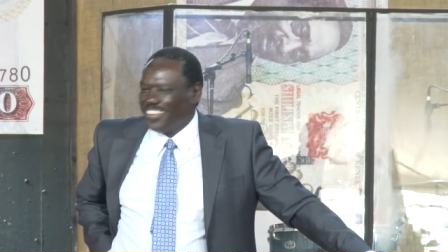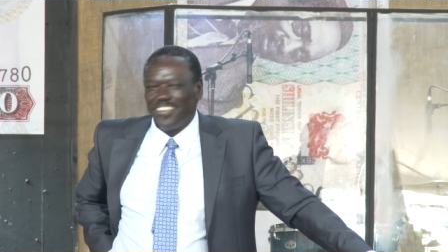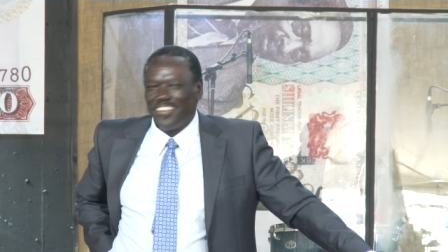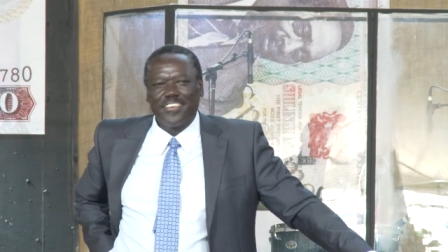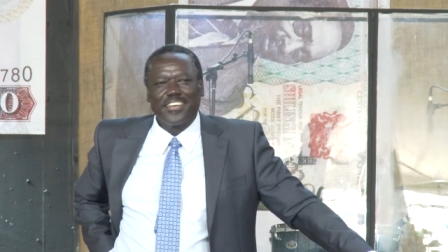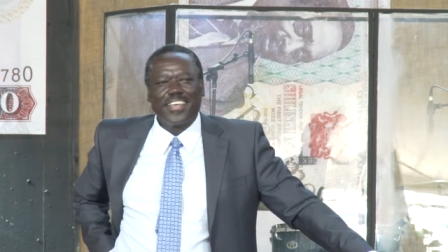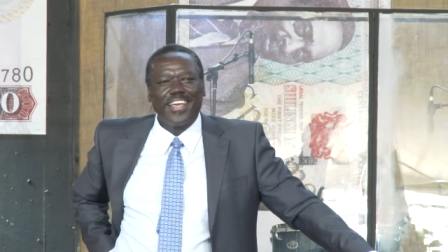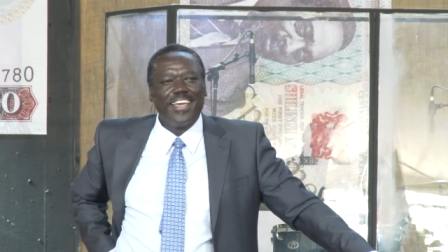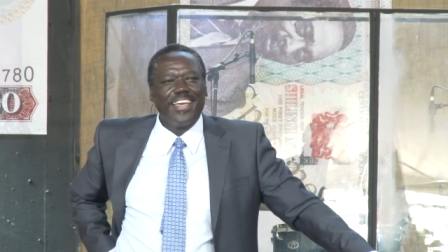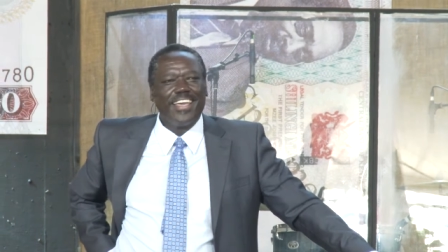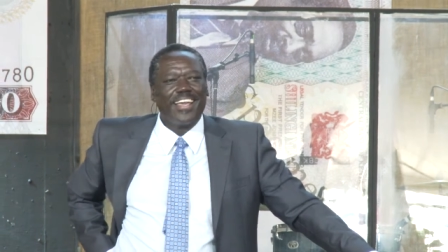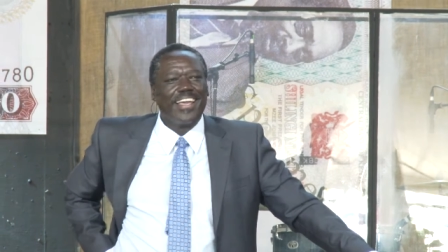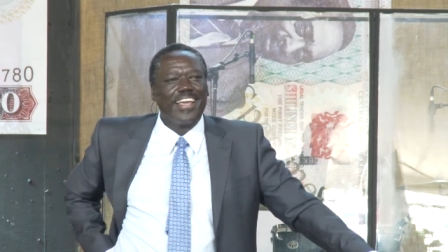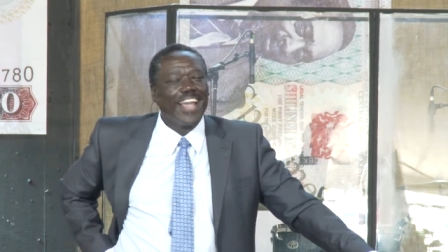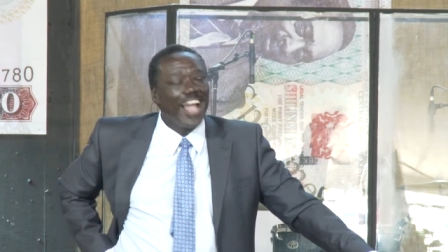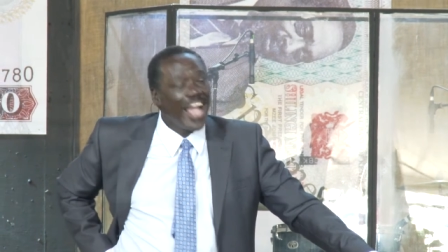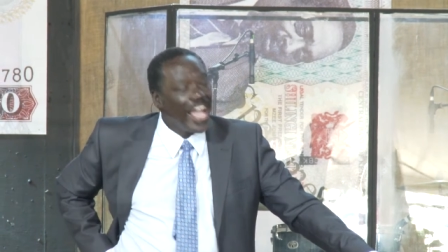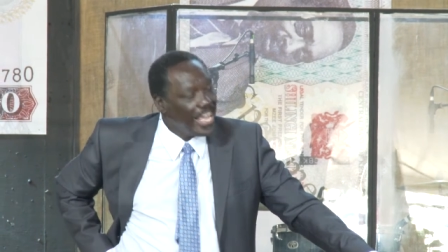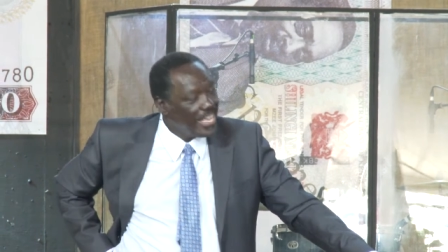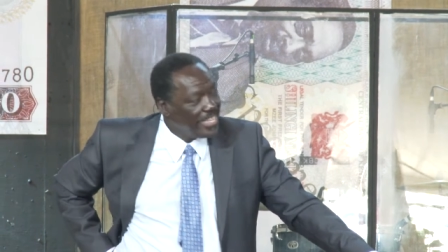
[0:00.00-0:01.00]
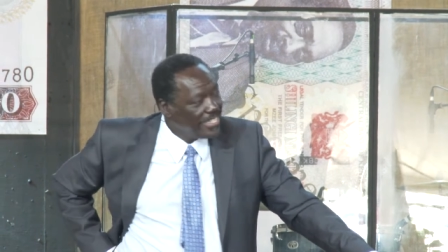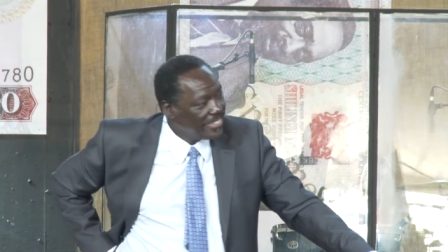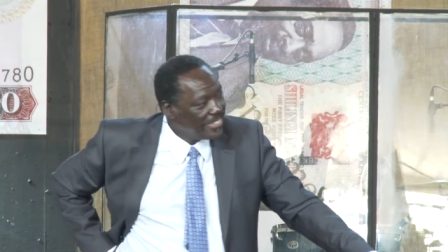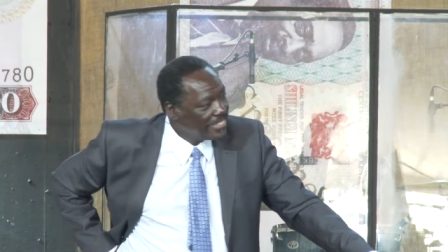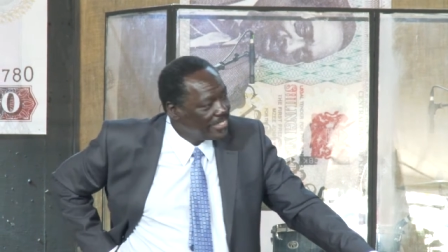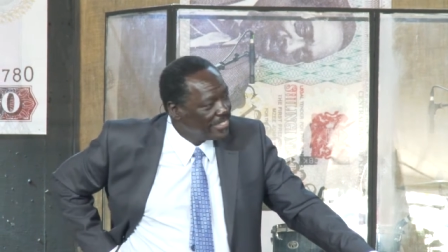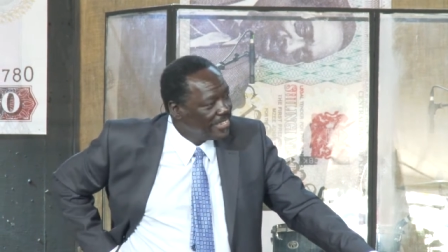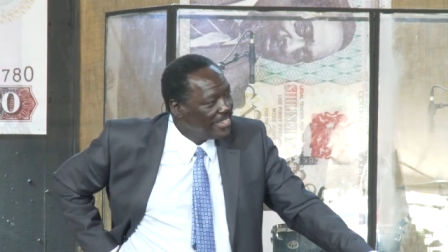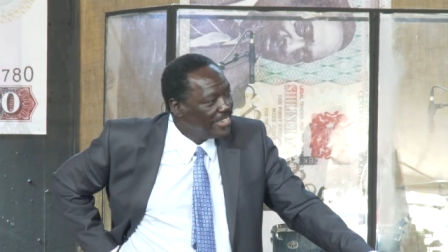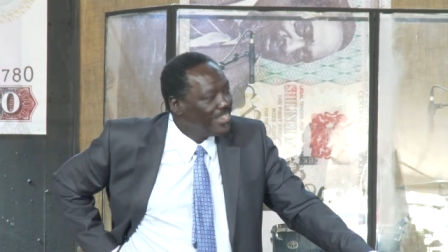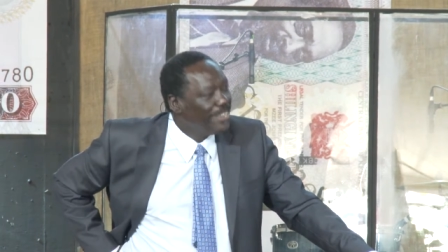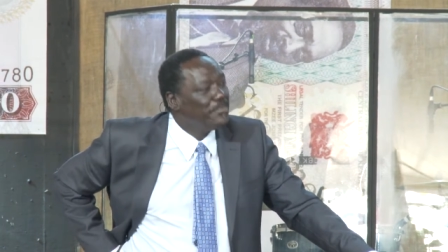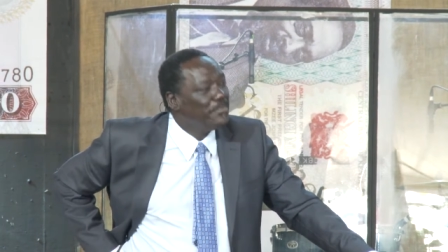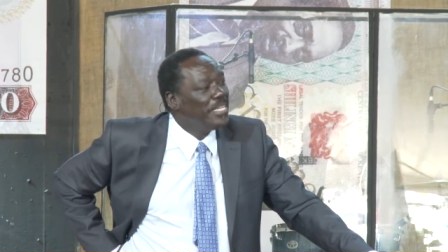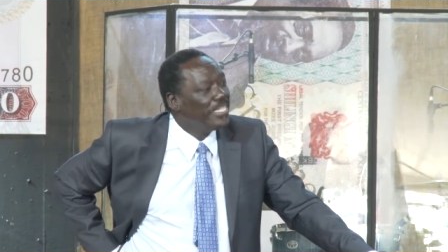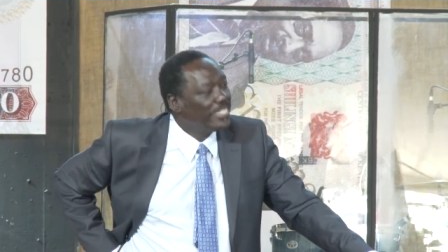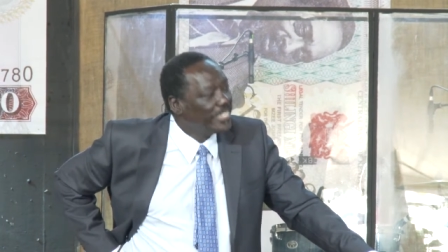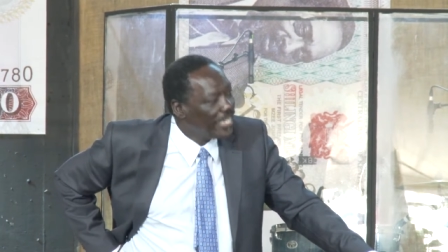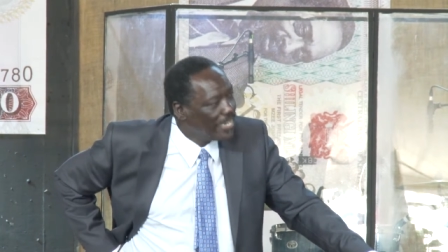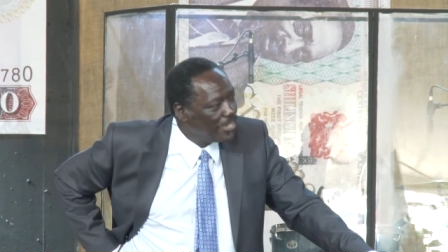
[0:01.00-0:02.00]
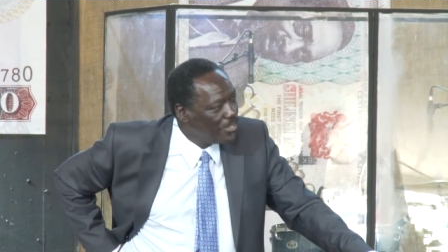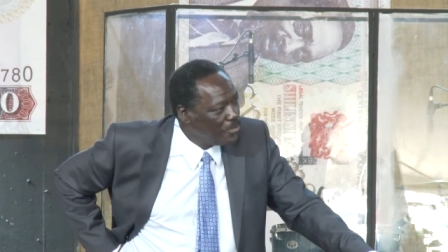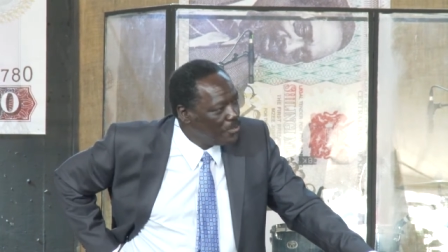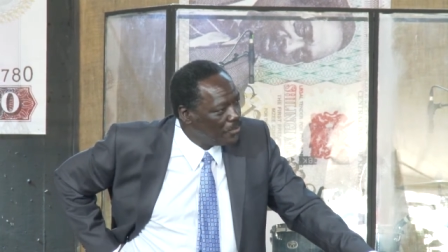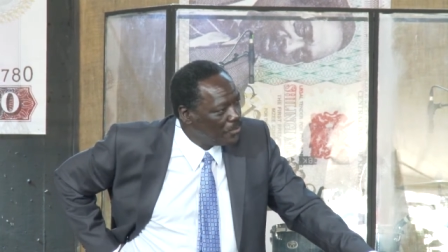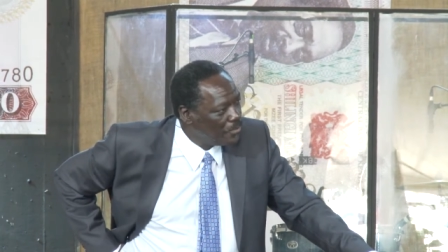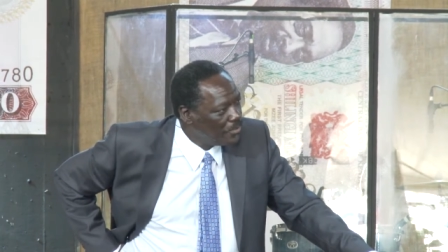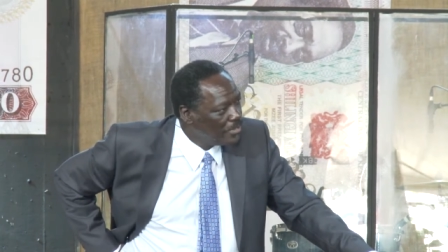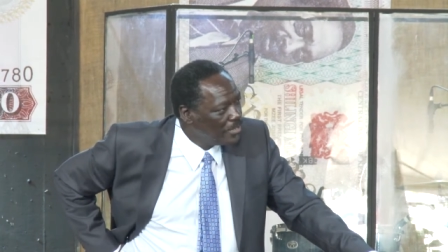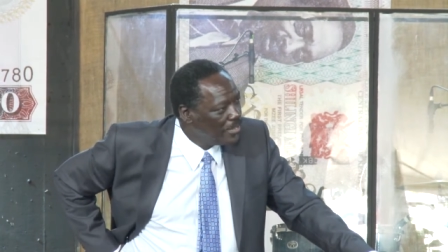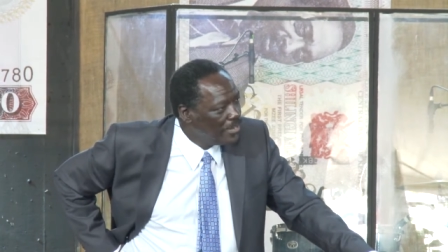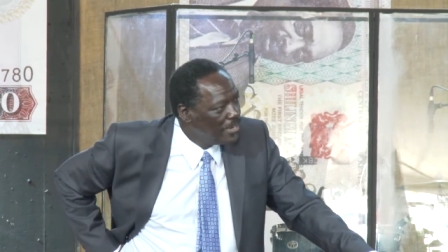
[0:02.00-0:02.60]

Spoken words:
Okay? Guys, let me tell you,